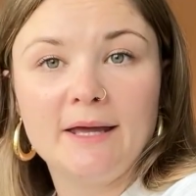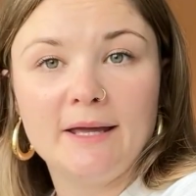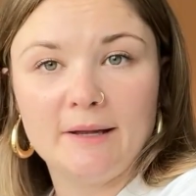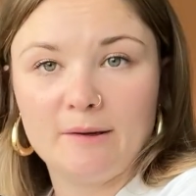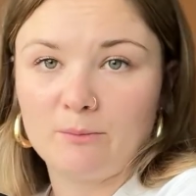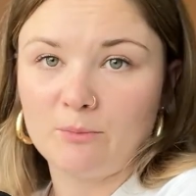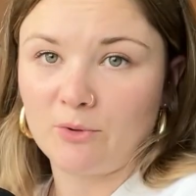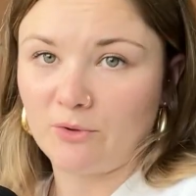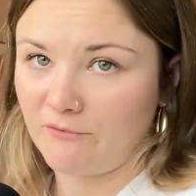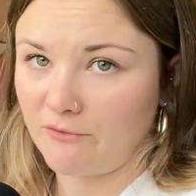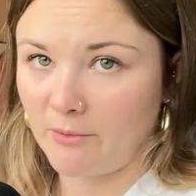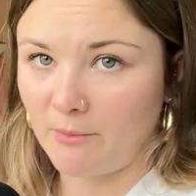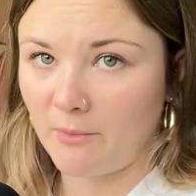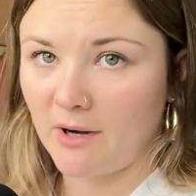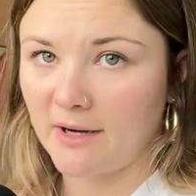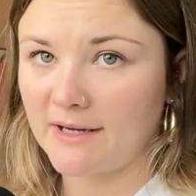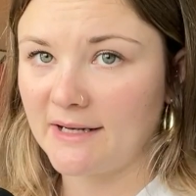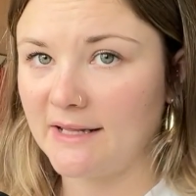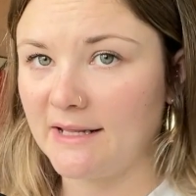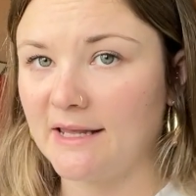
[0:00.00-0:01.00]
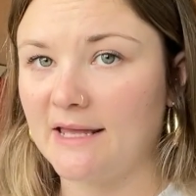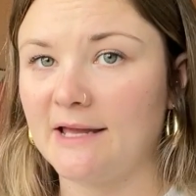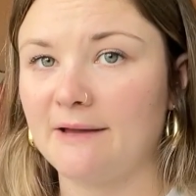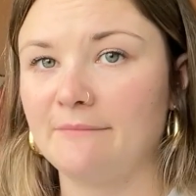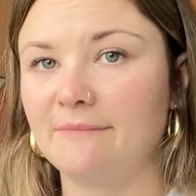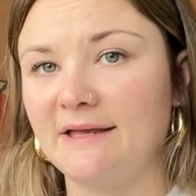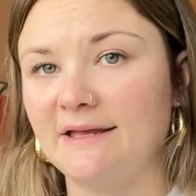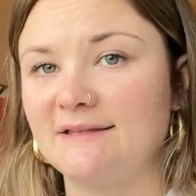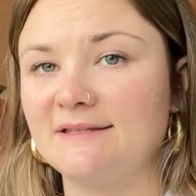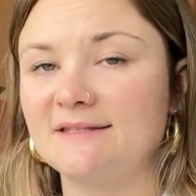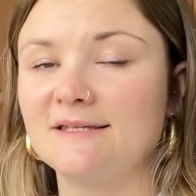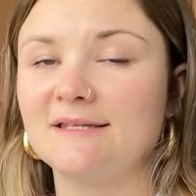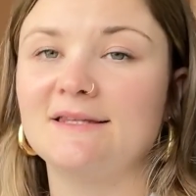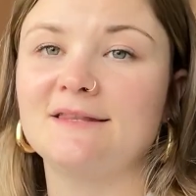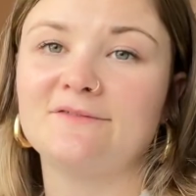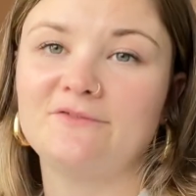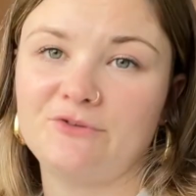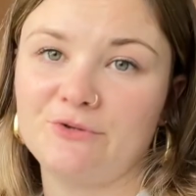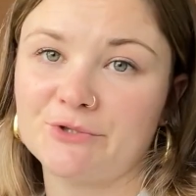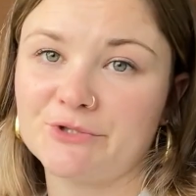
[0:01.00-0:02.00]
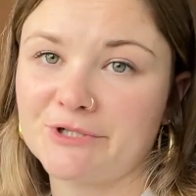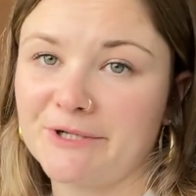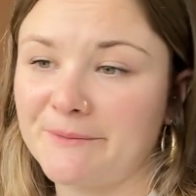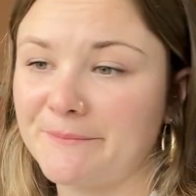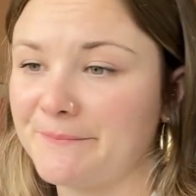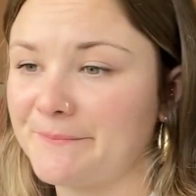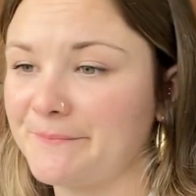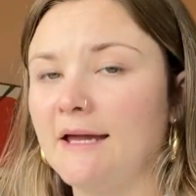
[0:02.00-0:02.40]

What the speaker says: improve your marketing campaigns in the future.